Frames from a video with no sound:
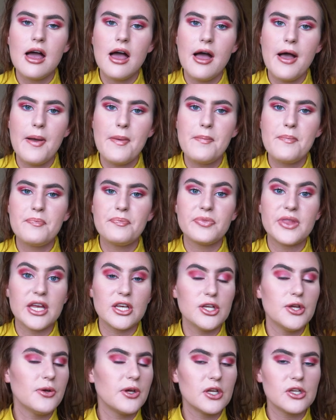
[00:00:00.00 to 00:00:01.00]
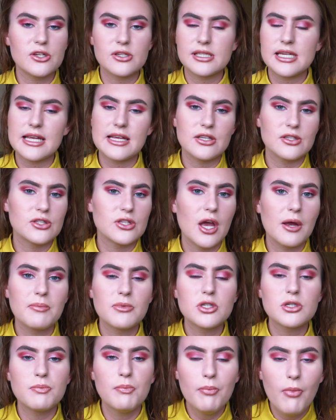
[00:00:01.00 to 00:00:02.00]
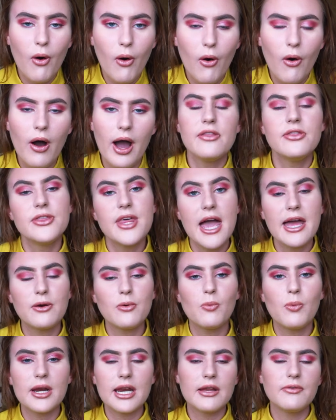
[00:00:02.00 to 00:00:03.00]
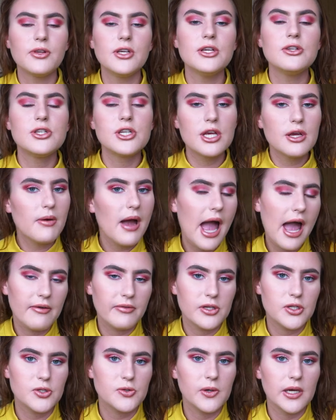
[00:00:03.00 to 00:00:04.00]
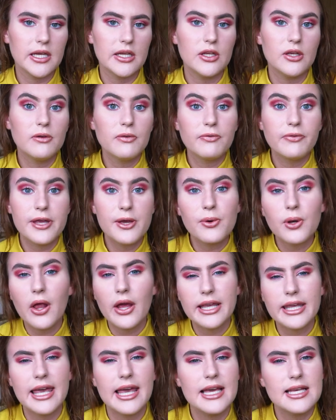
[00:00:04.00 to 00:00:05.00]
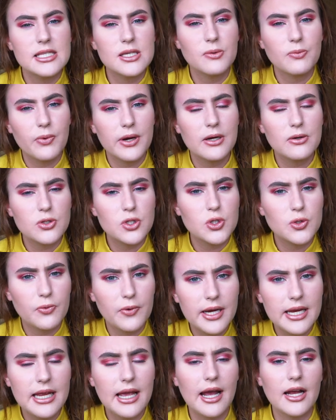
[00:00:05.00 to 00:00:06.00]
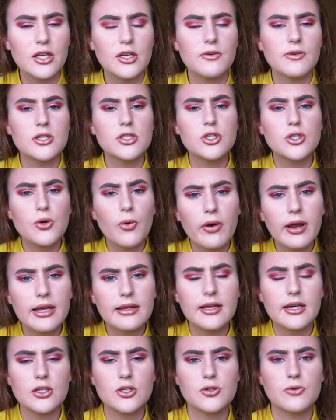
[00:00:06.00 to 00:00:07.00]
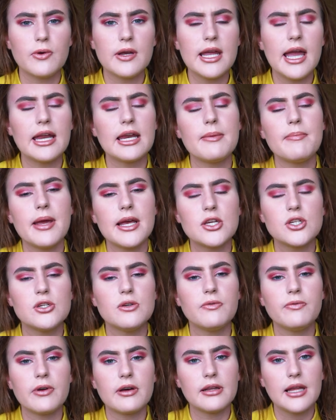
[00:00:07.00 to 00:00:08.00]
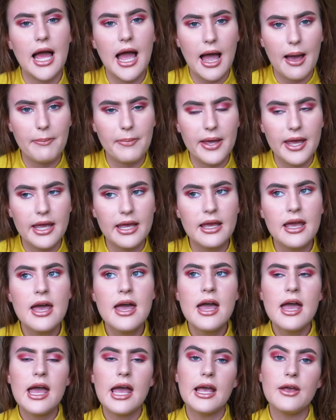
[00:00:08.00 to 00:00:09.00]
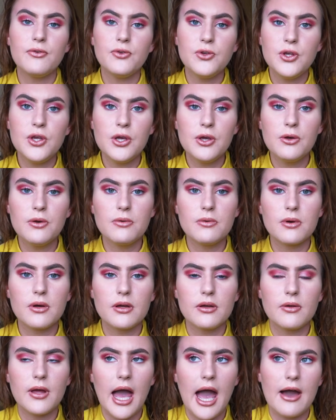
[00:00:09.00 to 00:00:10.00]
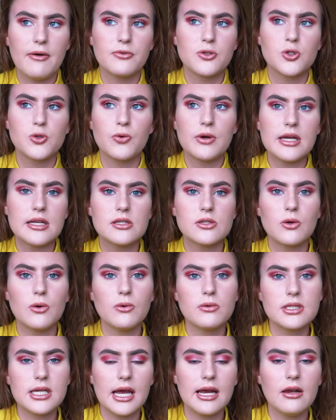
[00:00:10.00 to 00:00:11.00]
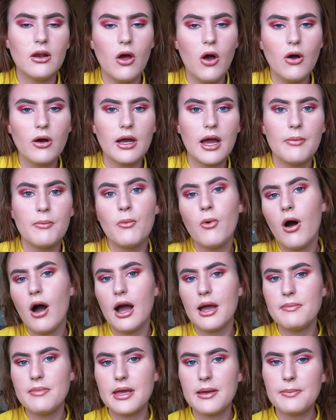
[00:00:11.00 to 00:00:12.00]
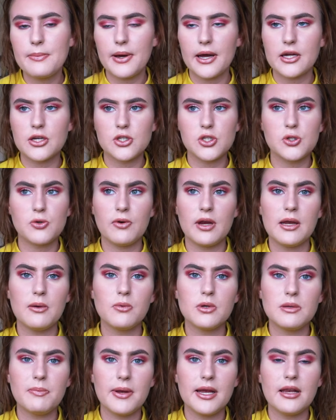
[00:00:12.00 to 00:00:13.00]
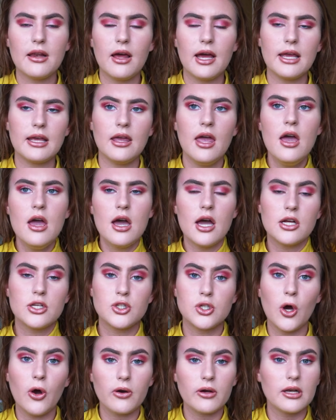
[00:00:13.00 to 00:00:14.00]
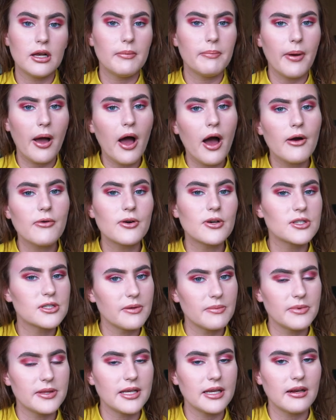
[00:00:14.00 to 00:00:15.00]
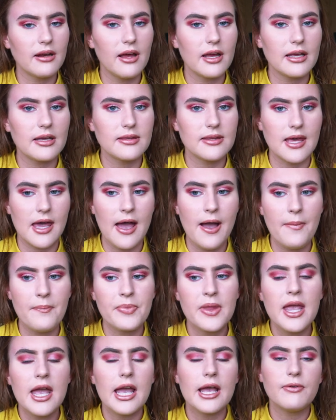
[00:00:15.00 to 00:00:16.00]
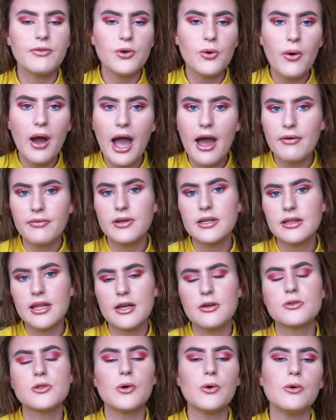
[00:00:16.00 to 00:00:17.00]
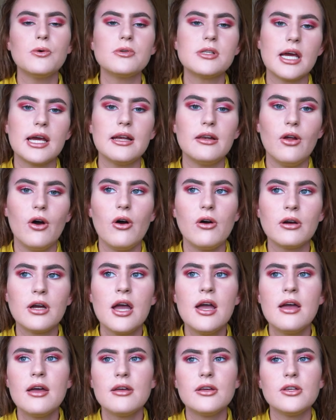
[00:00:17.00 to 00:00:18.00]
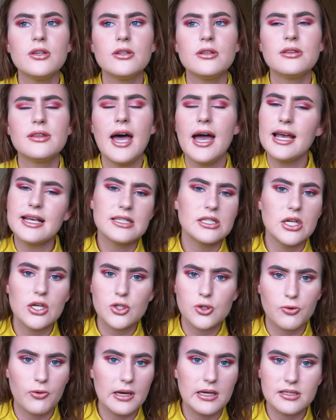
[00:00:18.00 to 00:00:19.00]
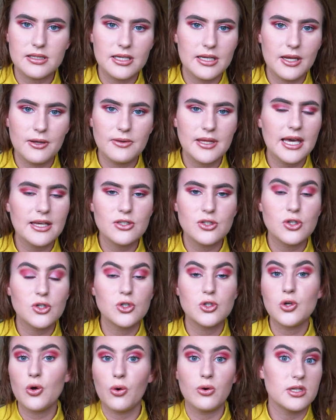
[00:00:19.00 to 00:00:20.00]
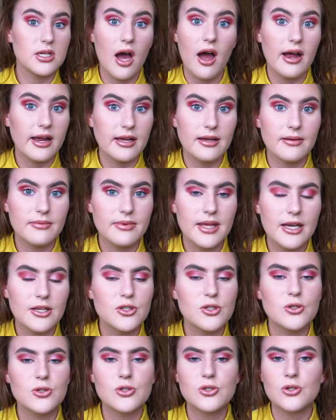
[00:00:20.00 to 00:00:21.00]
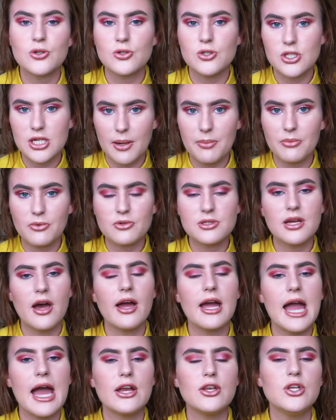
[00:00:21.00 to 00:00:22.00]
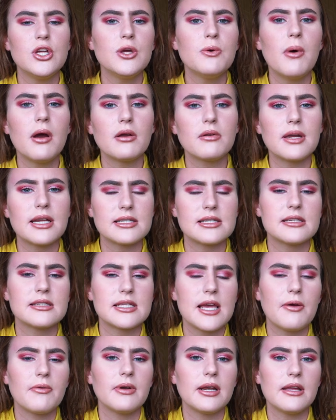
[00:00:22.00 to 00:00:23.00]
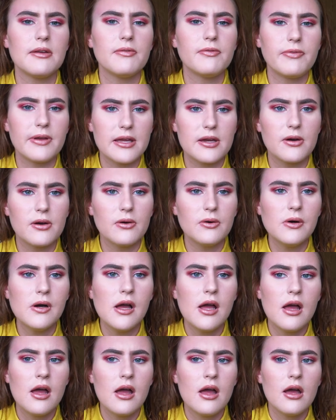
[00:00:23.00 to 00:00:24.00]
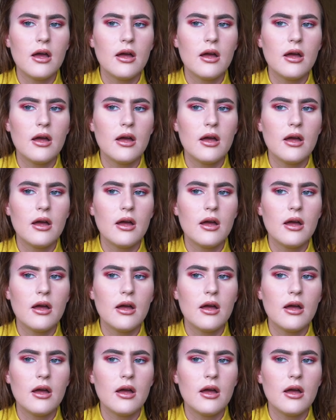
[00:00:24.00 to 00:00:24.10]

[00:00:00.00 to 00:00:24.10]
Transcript: um, then you can just eat so much more. And then whenever you do have a treat, you feel like it is a real treat and you're enjoying that treat and it makes you feel happy. If you have treats all day long, and what I mean by a treat would be like a chocolate bar or something like that, if you're having those all day long, that isn't a treat to you. That's just your diet. That's just your general diet. And you won't necessarily feel